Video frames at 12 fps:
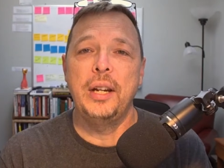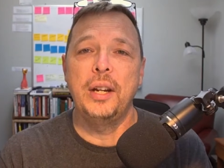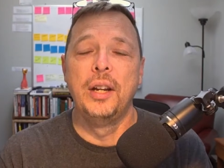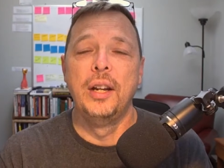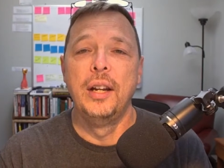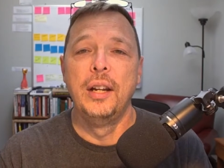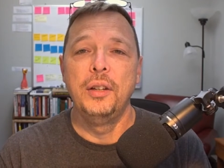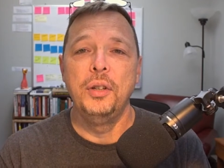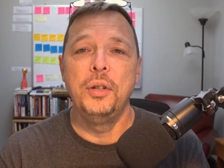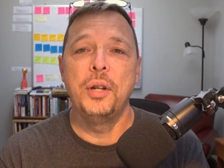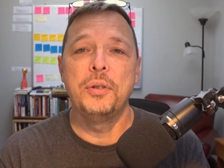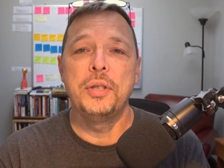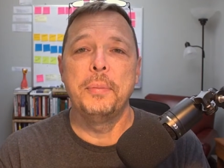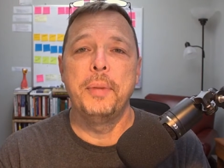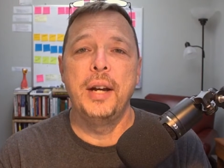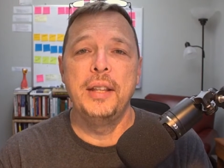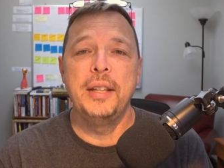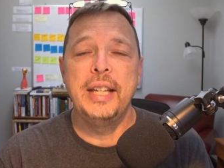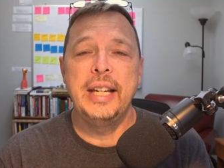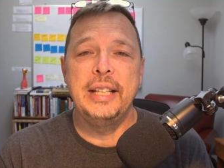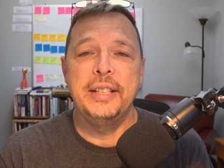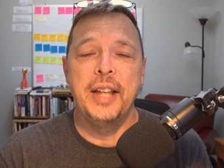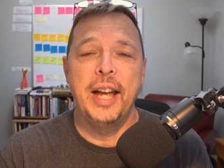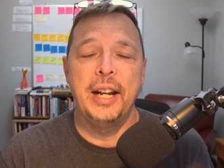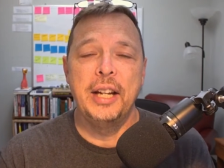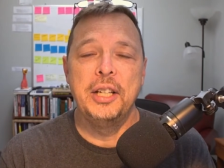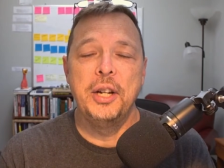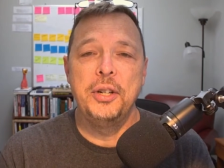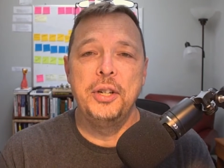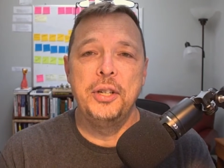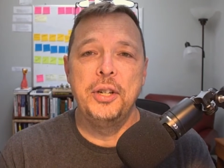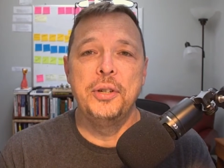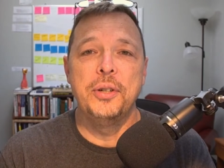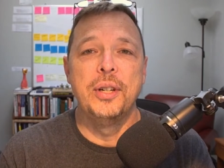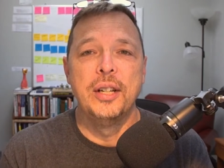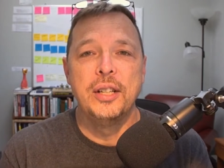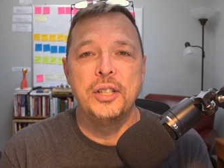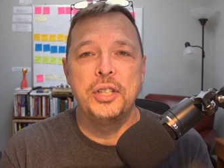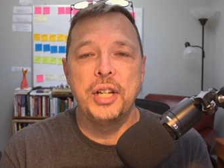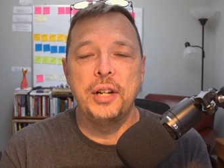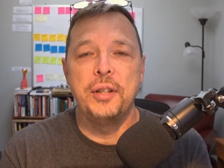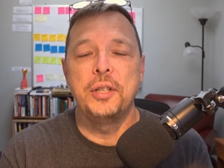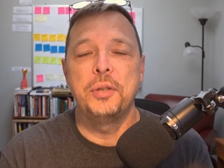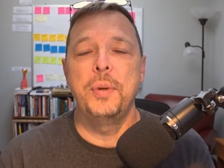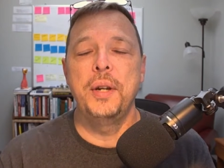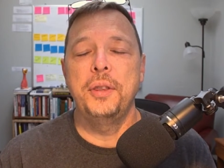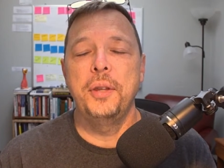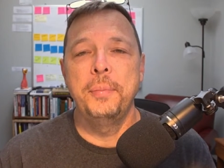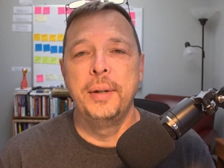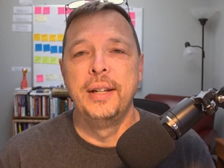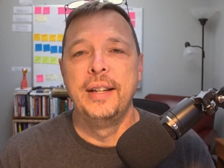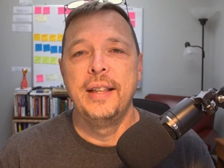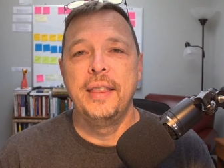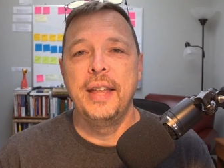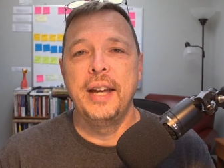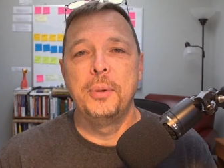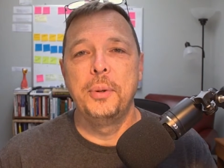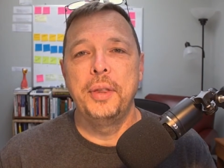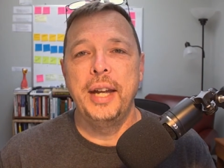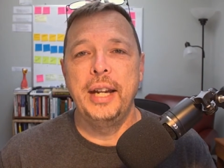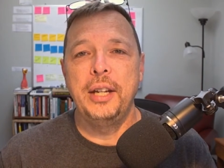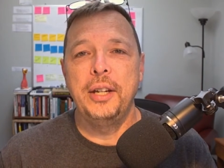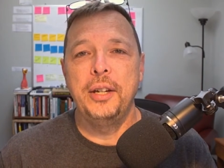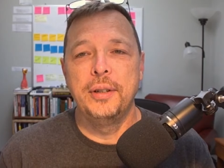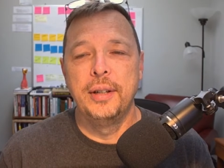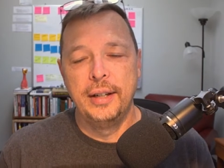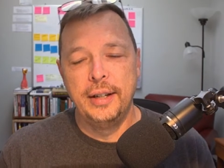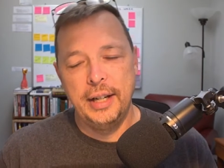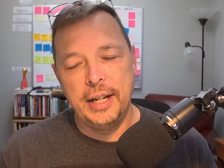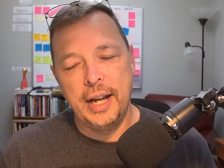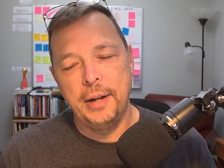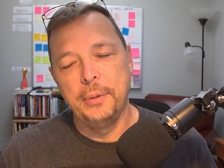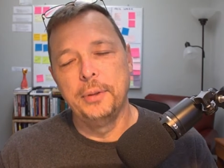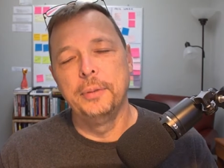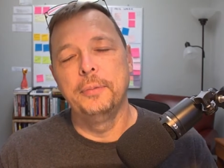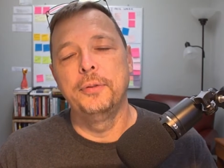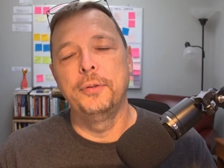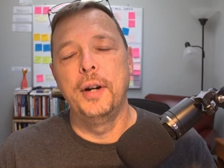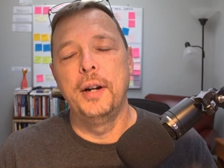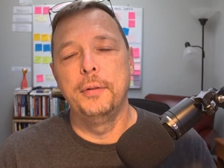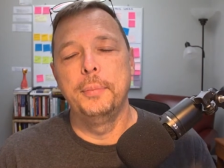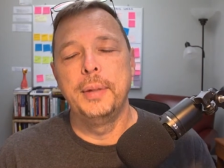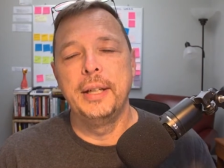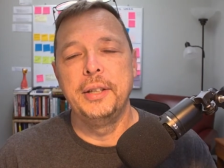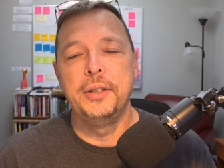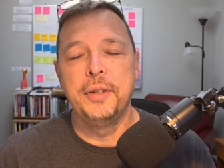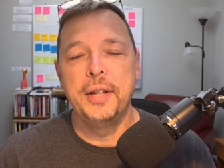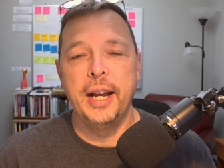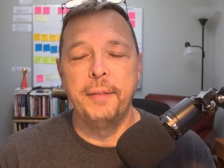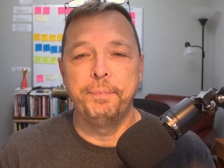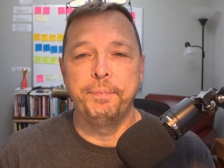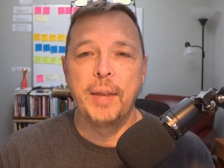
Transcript: week. You know somebody that needs that. I know you do. Share this with them. They will thank you, and I will forever be in your debt.